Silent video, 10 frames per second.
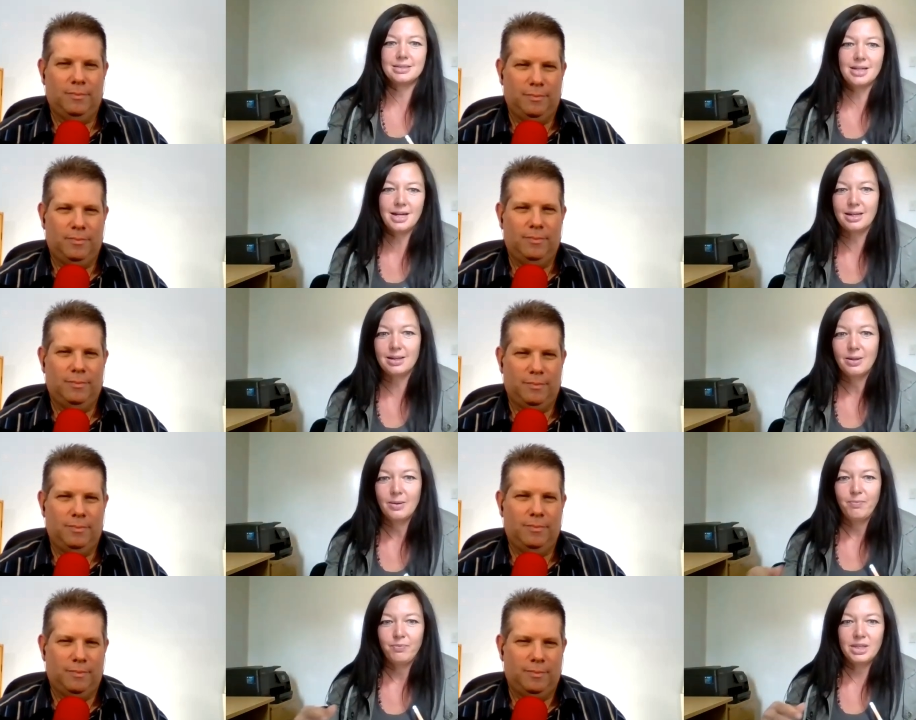Speaker 1: a day,
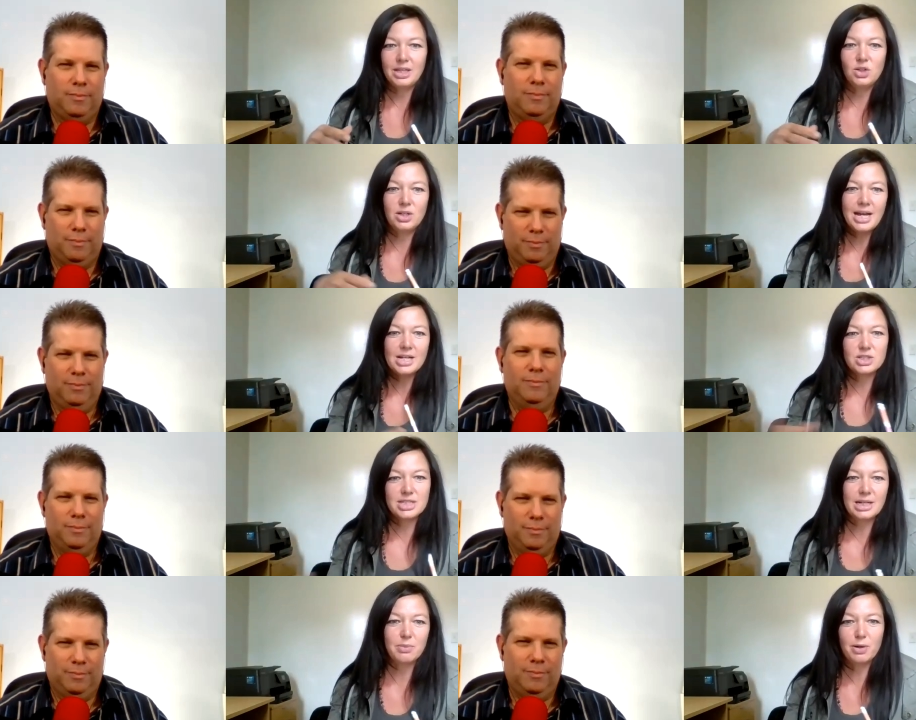then you mm-hmm. can
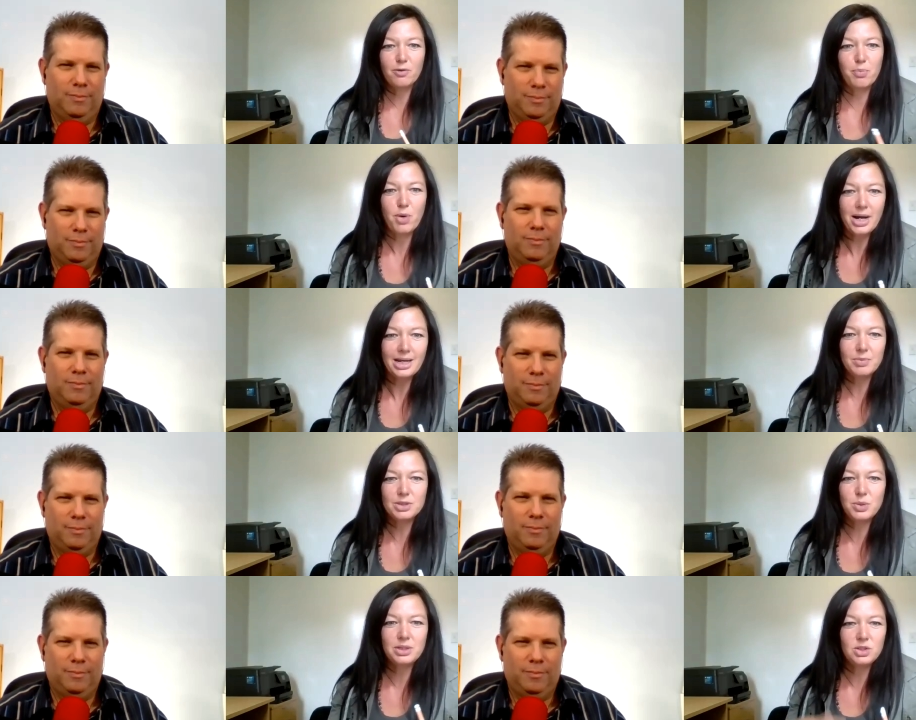take a bit of a break in
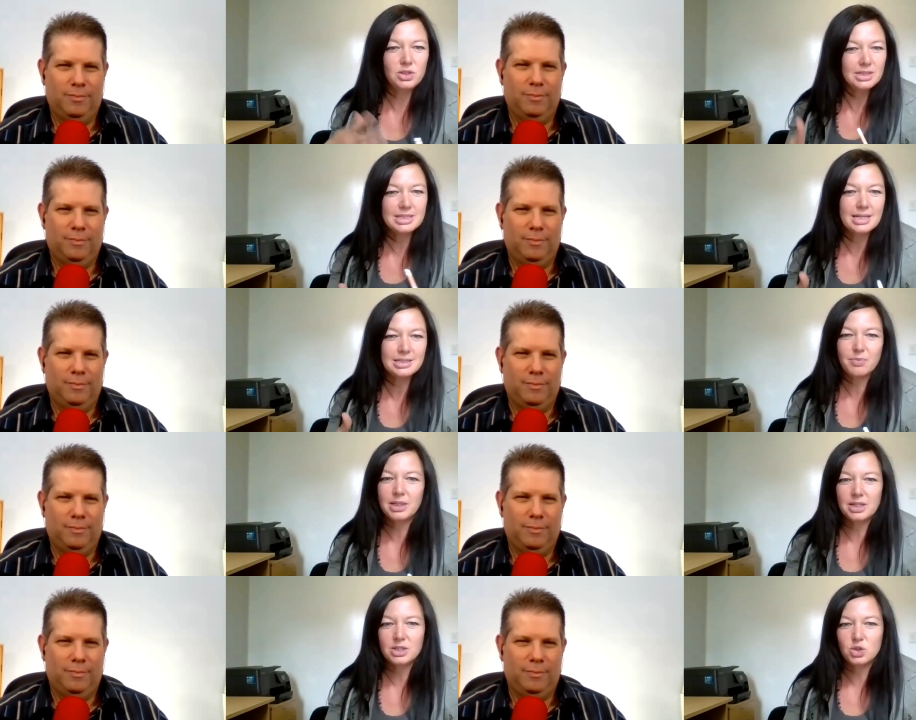between. Do you, is that
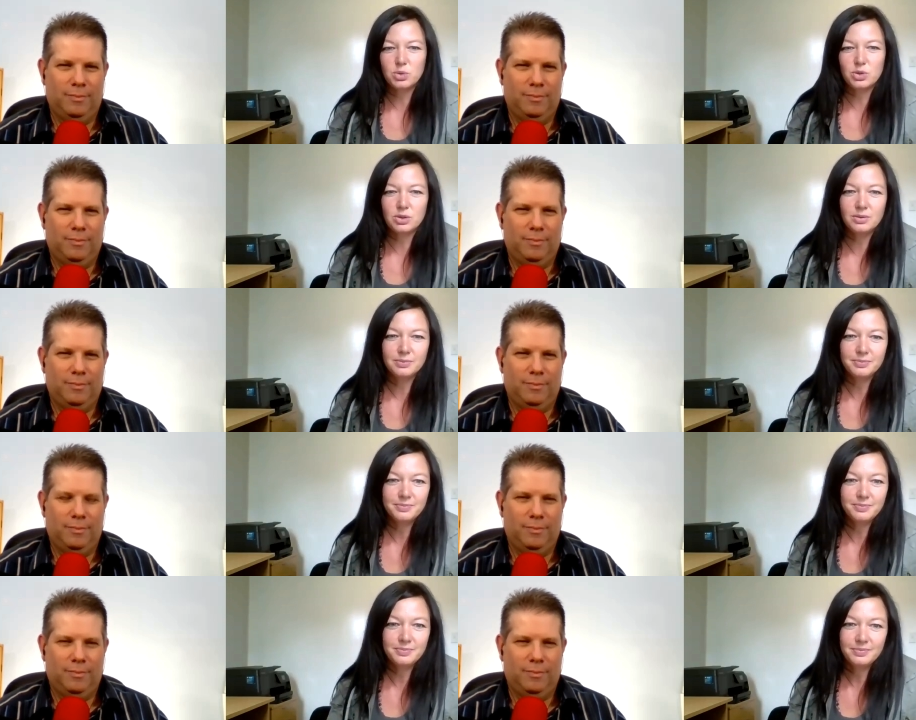something that you would do?
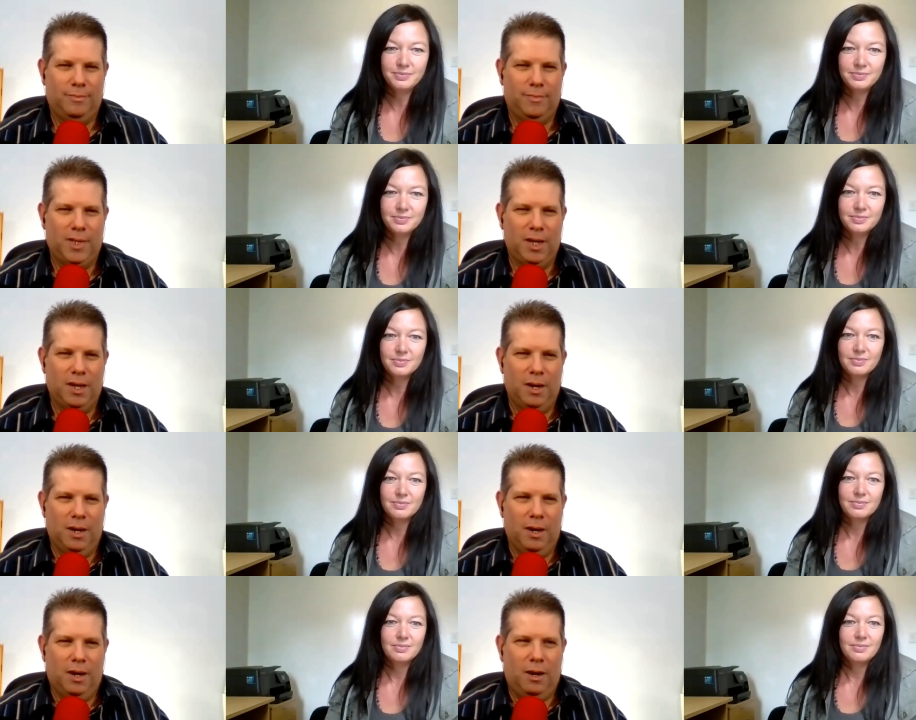
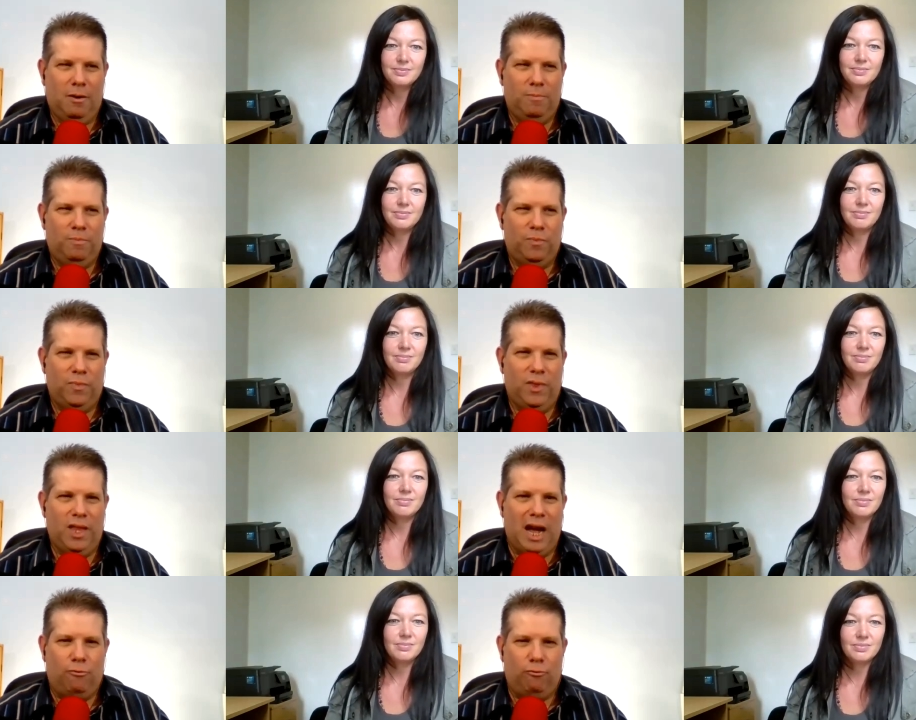
Speaker 2: Um,
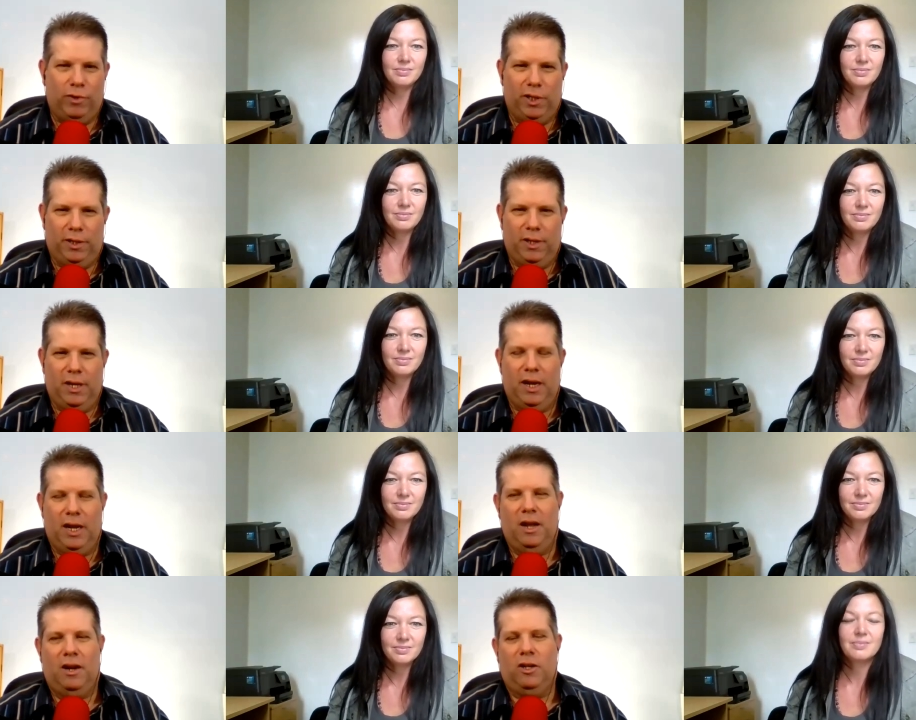not really, and
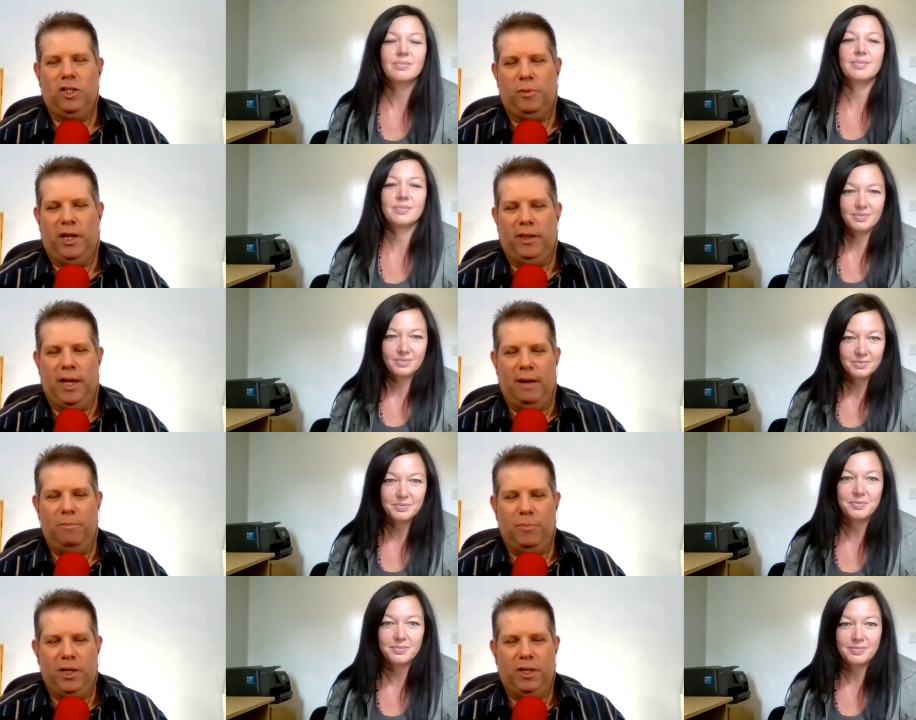and I'll explain that
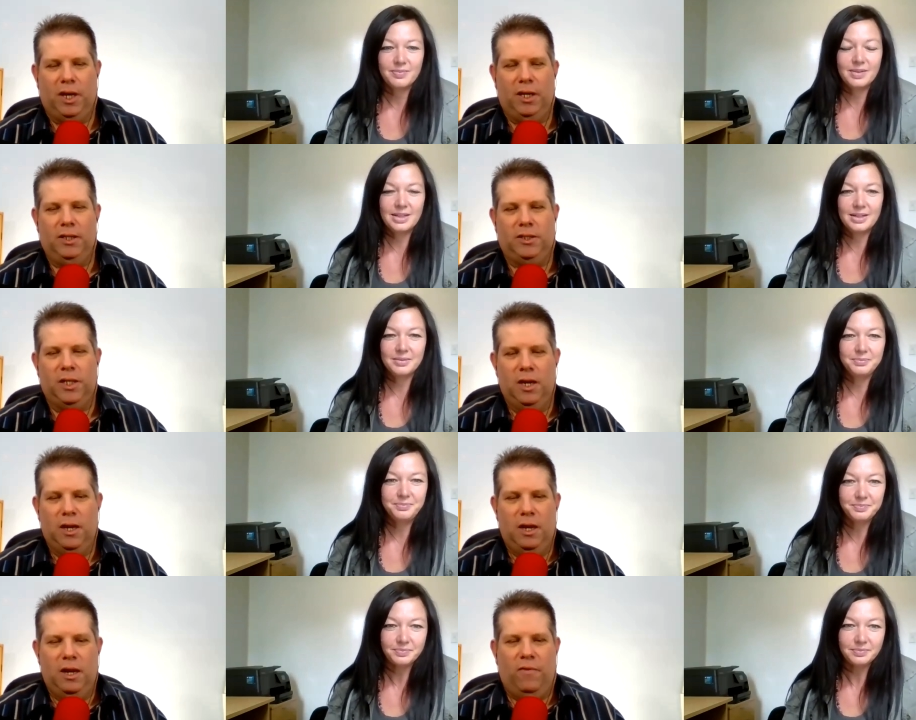because
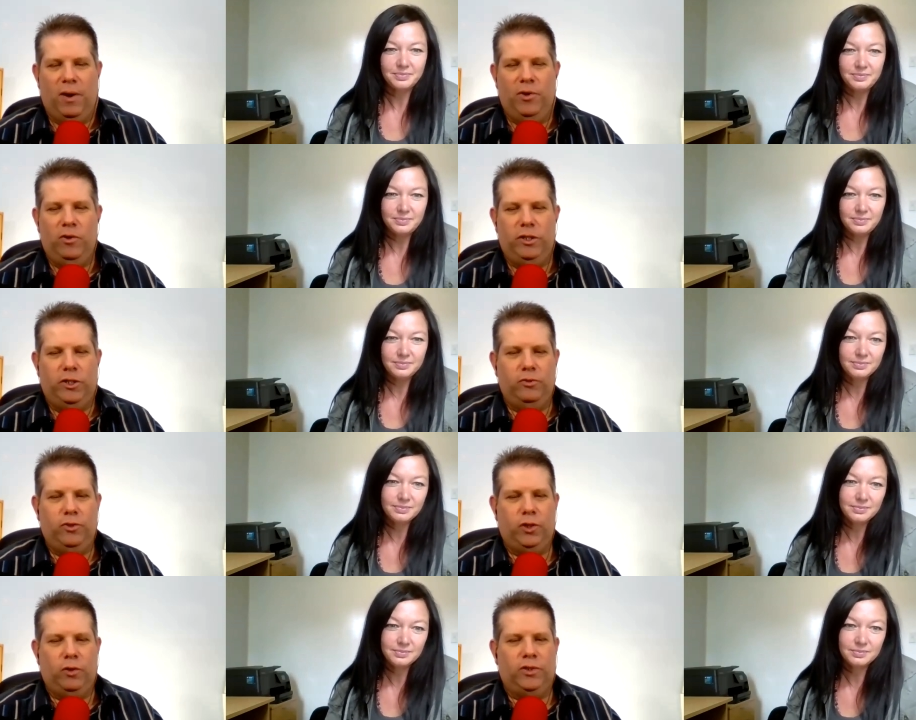if I'm doing two
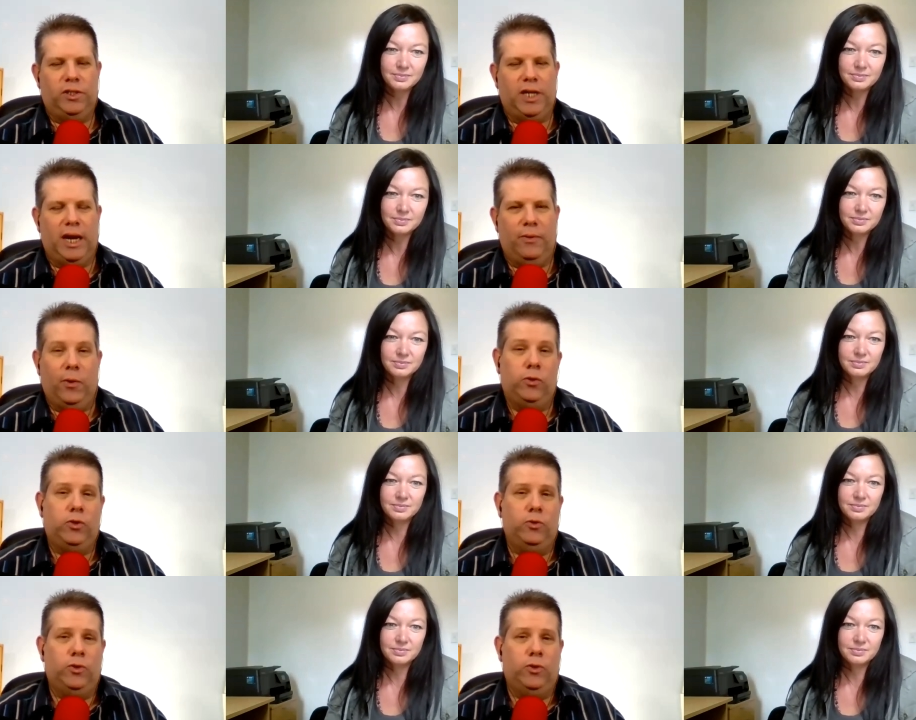shows a day, those two